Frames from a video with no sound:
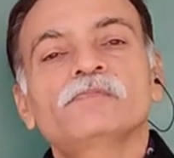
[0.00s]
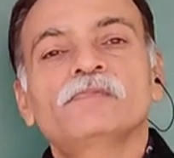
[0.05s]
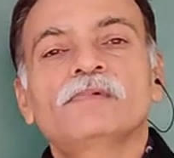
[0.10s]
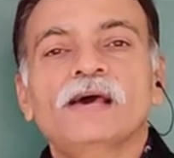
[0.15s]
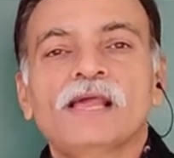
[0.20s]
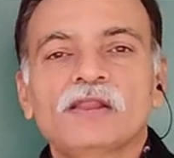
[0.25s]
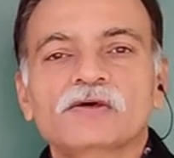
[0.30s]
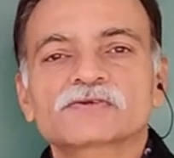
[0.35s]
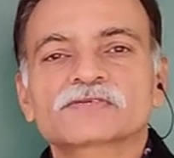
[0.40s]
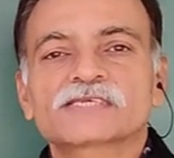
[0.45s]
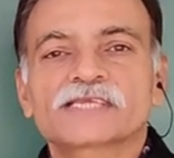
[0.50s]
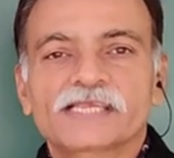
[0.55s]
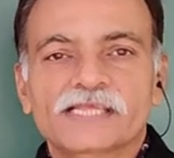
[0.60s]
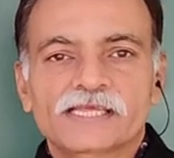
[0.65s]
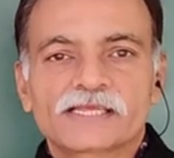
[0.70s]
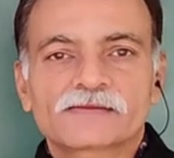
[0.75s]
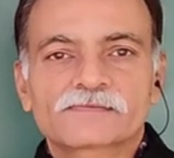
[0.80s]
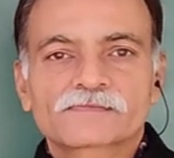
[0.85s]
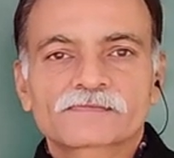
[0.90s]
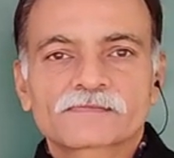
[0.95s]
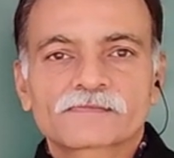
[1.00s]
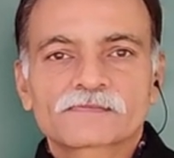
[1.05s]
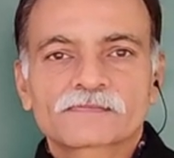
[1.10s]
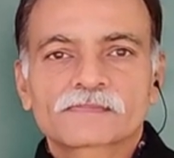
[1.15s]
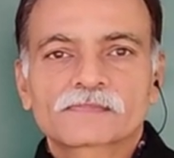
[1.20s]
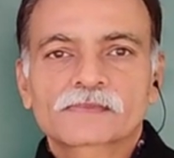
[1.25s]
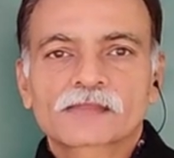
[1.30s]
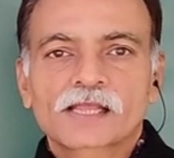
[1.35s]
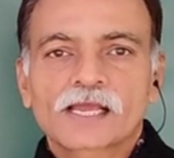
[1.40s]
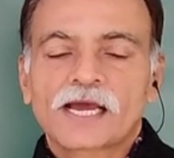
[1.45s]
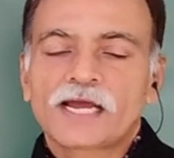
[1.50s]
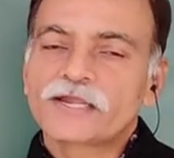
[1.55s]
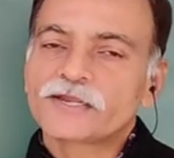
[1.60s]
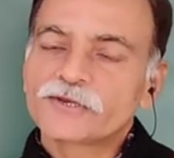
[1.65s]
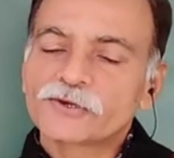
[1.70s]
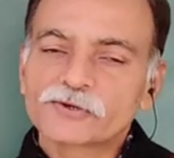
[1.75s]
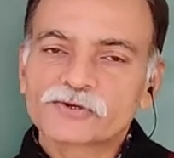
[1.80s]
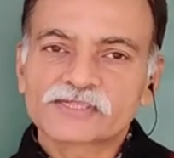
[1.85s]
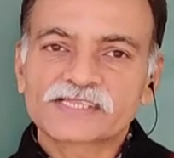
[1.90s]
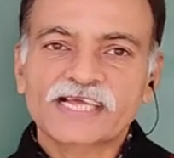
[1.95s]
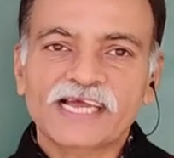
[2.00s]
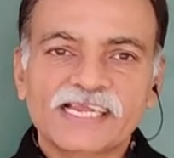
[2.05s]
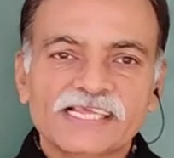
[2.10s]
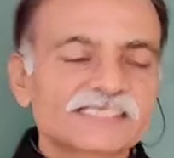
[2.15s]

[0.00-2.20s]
velocity, and due to that